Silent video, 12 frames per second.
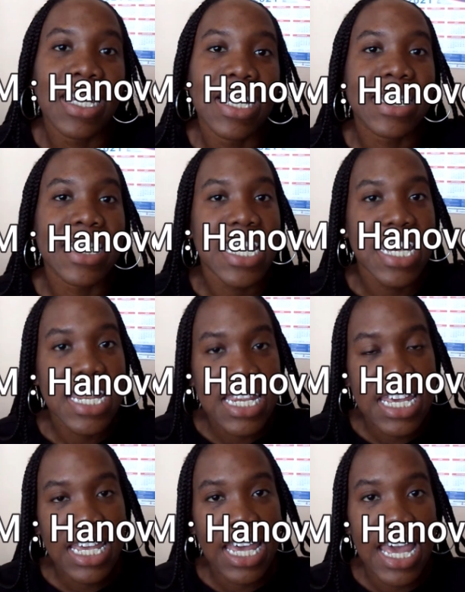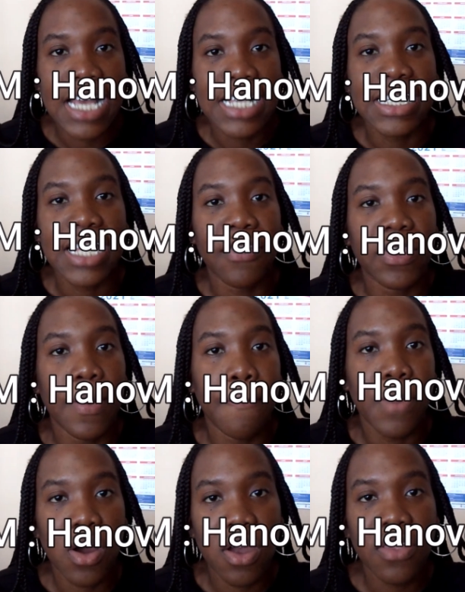it indicates that the
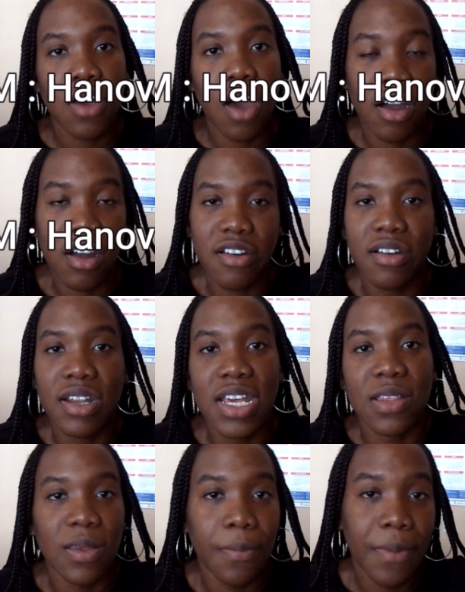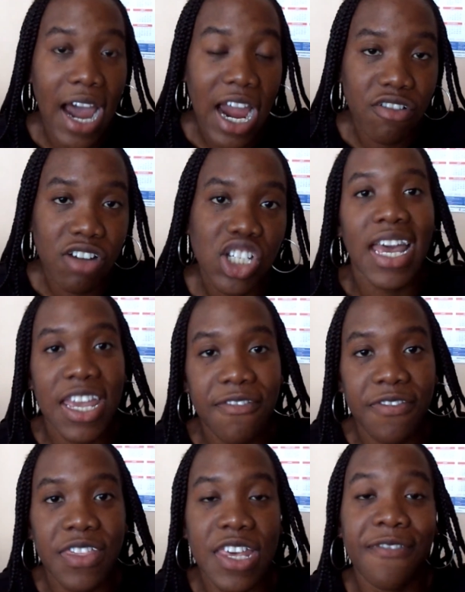birth occurred in the parish.
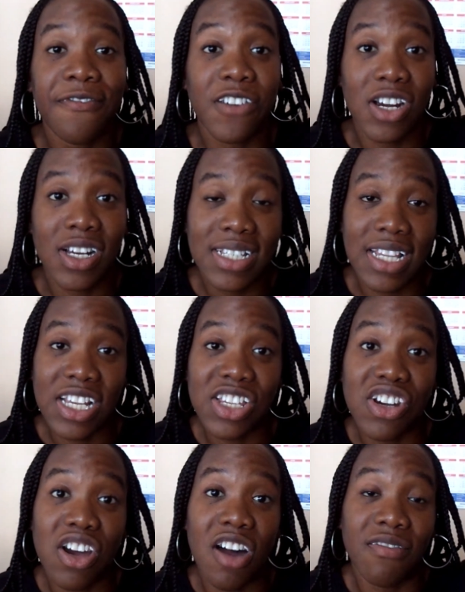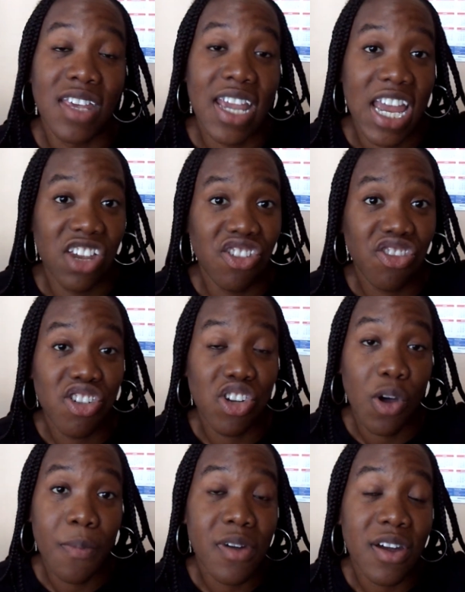If the first letter of the entry
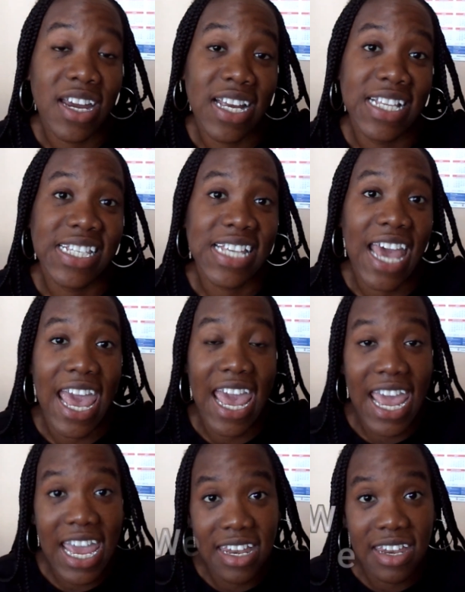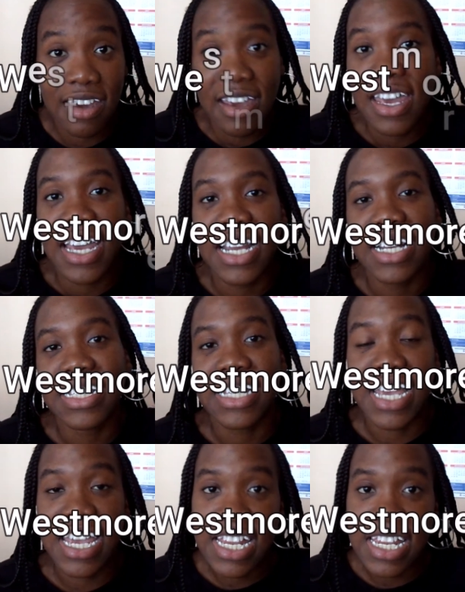number is N, it
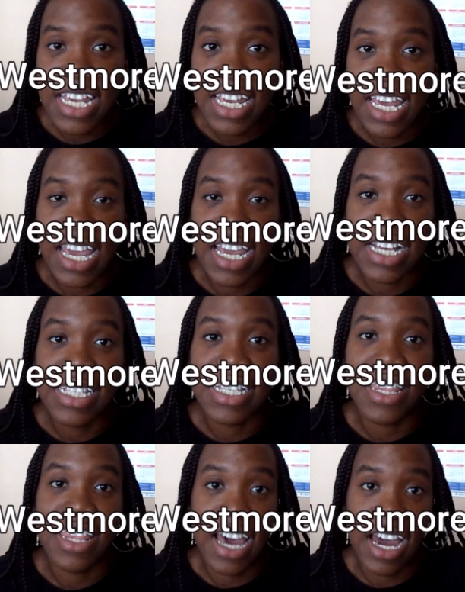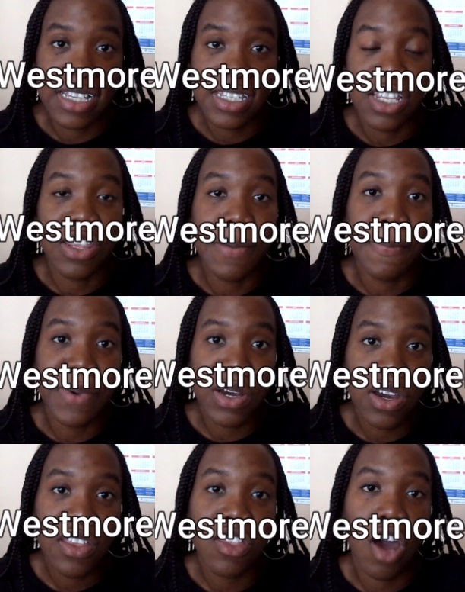indicates that the
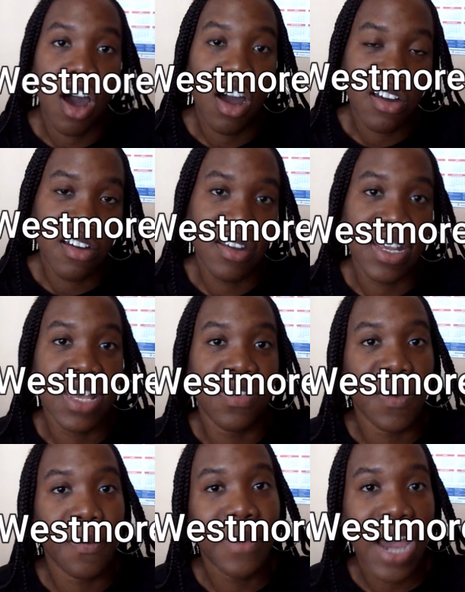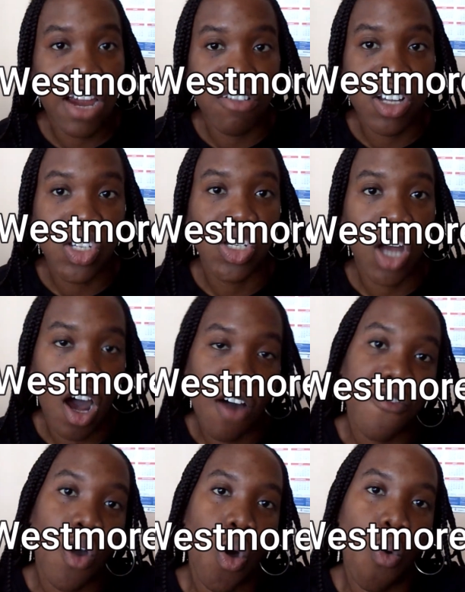birth occurred in the parish
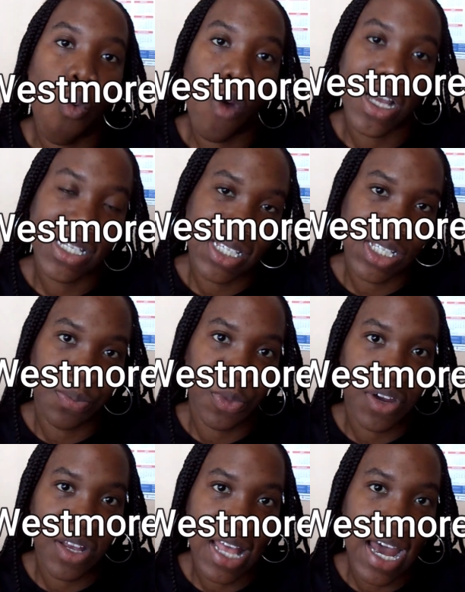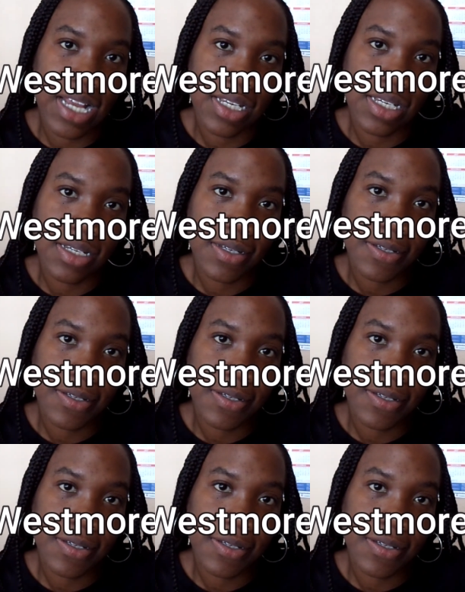of Westmoreland.